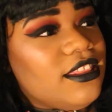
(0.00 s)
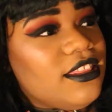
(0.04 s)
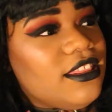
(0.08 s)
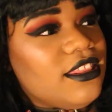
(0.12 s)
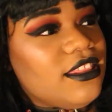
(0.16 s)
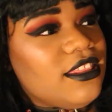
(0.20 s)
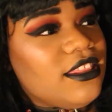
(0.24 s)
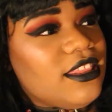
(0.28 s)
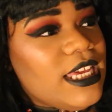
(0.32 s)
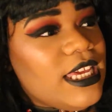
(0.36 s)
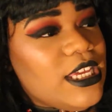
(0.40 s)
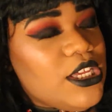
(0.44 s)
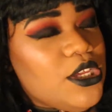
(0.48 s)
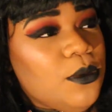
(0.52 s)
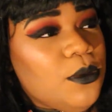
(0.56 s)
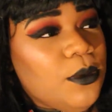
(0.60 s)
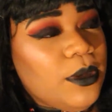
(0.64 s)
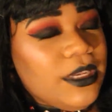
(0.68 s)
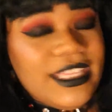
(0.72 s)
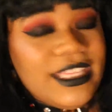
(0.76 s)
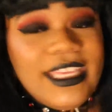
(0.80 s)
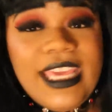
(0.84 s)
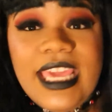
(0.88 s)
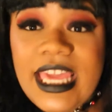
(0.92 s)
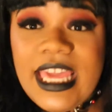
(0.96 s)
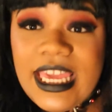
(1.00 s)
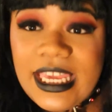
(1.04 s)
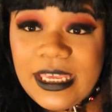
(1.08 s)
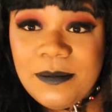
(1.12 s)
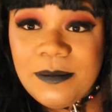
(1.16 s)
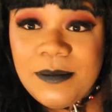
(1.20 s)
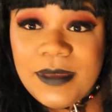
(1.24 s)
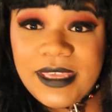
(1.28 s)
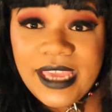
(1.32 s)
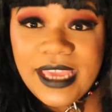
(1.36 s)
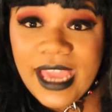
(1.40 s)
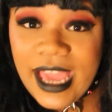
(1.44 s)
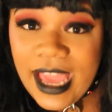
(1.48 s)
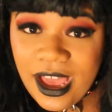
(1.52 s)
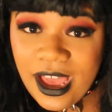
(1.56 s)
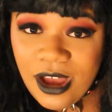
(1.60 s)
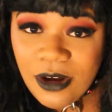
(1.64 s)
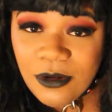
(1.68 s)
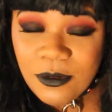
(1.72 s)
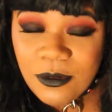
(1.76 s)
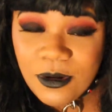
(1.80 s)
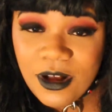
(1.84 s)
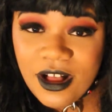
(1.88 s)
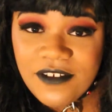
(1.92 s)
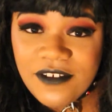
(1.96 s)
that you would kick me
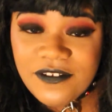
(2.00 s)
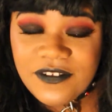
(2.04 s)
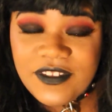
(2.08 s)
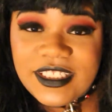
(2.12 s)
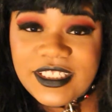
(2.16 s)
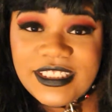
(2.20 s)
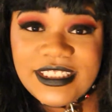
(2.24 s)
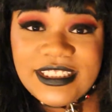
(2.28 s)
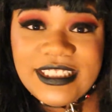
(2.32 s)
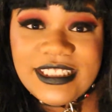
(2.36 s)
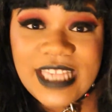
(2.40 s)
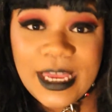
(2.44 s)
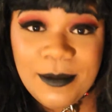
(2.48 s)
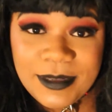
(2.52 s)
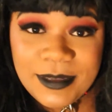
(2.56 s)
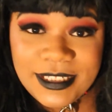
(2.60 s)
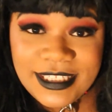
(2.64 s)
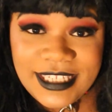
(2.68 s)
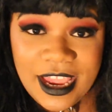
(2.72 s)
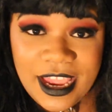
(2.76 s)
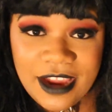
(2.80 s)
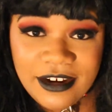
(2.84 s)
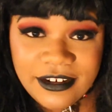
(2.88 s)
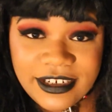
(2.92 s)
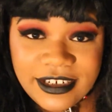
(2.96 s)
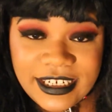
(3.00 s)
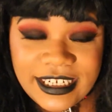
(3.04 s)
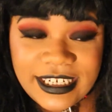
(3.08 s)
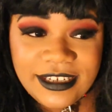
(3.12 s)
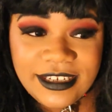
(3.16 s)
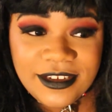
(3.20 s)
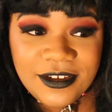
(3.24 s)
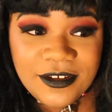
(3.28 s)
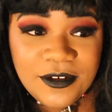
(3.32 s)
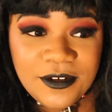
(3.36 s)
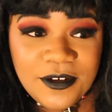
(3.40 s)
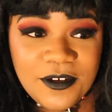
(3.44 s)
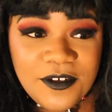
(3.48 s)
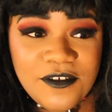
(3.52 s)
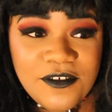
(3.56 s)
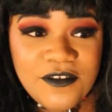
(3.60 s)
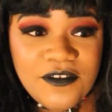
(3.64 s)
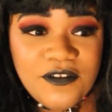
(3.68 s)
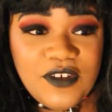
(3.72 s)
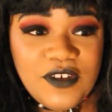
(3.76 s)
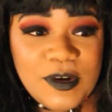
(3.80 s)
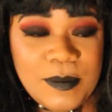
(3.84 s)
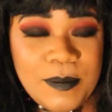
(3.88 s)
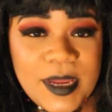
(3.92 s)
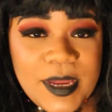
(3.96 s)
out of the cemetery
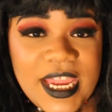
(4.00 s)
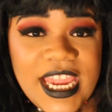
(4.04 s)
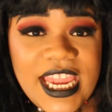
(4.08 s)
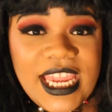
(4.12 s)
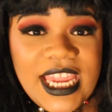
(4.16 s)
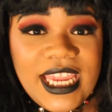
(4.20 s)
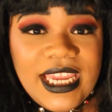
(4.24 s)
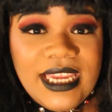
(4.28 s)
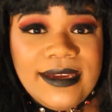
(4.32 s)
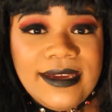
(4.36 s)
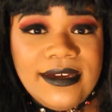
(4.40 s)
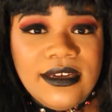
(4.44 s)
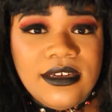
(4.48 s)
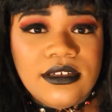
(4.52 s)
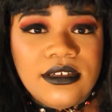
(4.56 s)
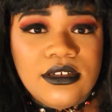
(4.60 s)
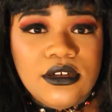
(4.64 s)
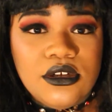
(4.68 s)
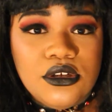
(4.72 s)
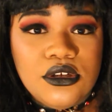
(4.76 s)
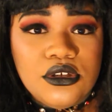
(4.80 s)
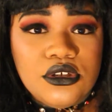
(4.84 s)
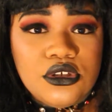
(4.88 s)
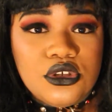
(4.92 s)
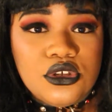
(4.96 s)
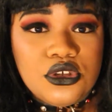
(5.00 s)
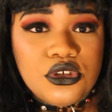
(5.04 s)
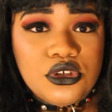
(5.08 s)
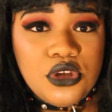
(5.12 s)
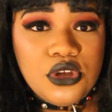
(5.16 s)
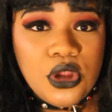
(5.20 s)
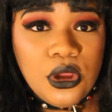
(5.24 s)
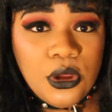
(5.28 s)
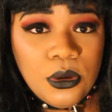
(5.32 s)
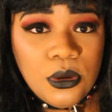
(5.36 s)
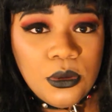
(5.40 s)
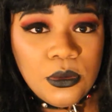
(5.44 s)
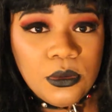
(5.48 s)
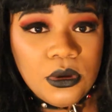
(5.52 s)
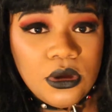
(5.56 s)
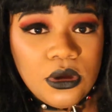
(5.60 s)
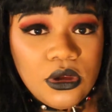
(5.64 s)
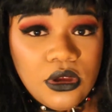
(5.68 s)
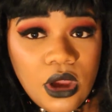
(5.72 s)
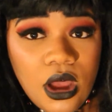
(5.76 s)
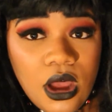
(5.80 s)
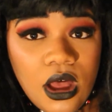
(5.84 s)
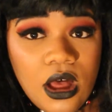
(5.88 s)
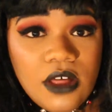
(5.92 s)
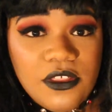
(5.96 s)
for being too
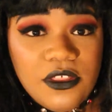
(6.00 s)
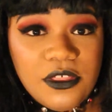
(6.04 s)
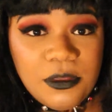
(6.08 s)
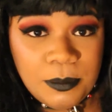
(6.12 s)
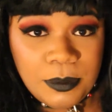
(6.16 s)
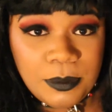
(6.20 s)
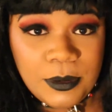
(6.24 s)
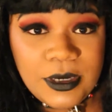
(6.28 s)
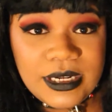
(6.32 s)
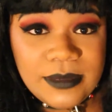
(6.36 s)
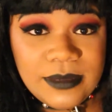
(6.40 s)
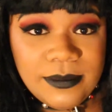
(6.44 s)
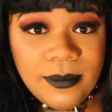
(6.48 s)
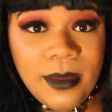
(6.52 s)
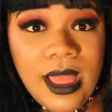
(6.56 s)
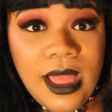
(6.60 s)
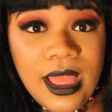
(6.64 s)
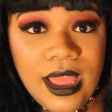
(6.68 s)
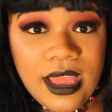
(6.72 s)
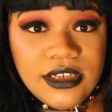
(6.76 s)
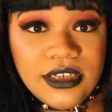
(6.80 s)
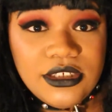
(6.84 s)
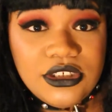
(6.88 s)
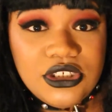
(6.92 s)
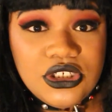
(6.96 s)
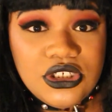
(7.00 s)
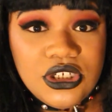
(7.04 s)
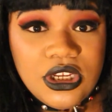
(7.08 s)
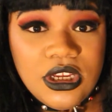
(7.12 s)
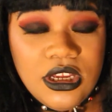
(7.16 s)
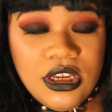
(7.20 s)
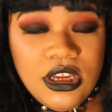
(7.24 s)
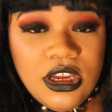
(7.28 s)
goth, pretty much,